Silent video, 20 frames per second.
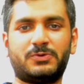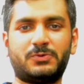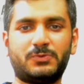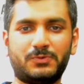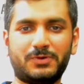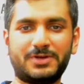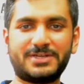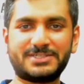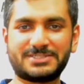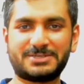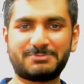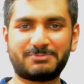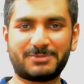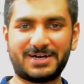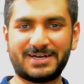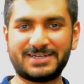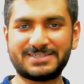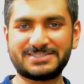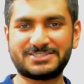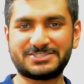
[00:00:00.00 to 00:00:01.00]
What is up
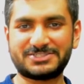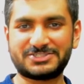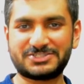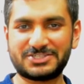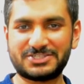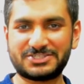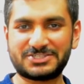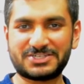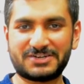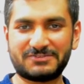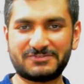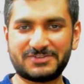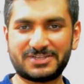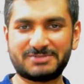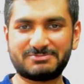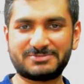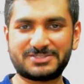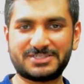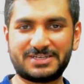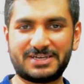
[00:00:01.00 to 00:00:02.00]
guys, this is Zishan with
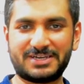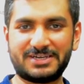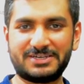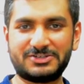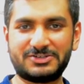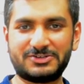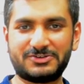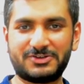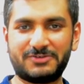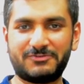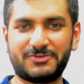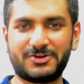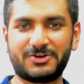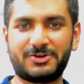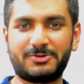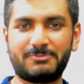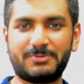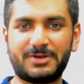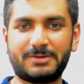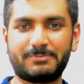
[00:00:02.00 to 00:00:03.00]
EmZeeAy, and today we're
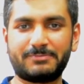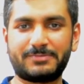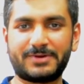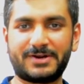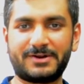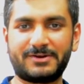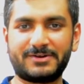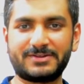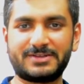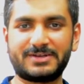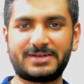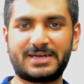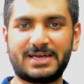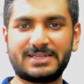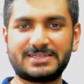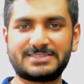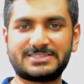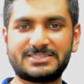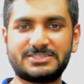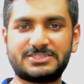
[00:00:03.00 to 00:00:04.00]
going to be comparing the
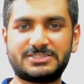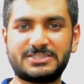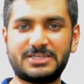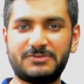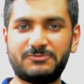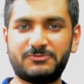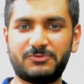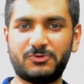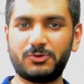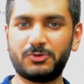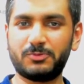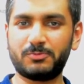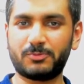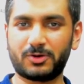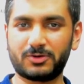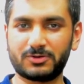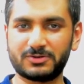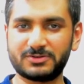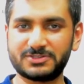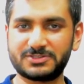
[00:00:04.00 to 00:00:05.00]
Galaxy Z Fold
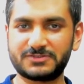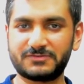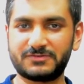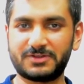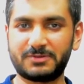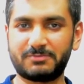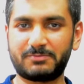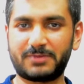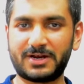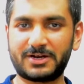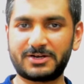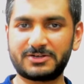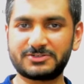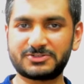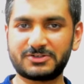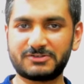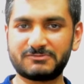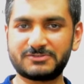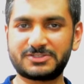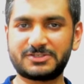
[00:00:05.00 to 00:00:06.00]
models with the
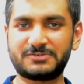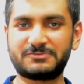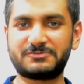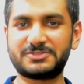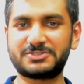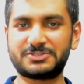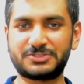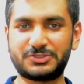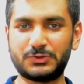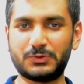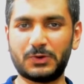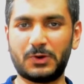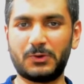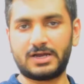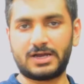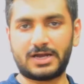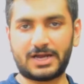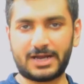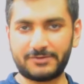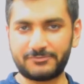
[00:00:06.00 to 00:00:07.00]
Microsoft Surface Duo.
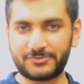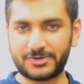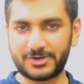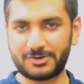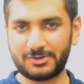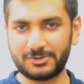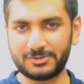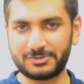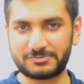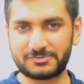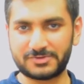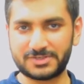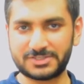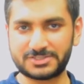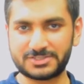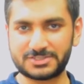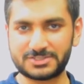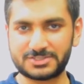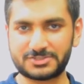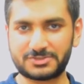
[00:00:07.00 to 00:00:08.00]
I've done all the
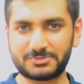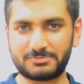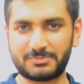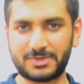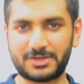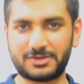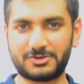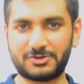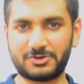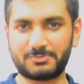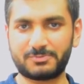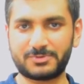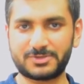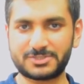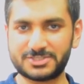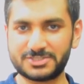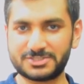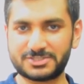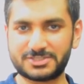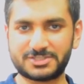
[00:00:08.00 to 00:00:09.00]
research to make your
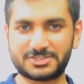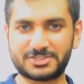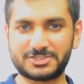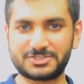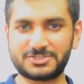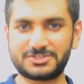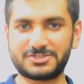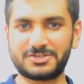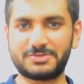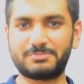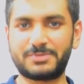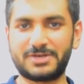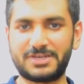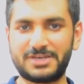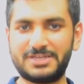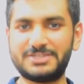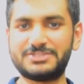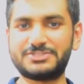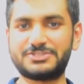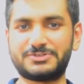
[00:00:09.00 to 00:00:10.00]
purchase decision a
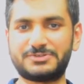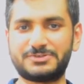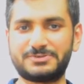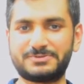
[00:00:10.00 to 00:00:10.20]
bit easier.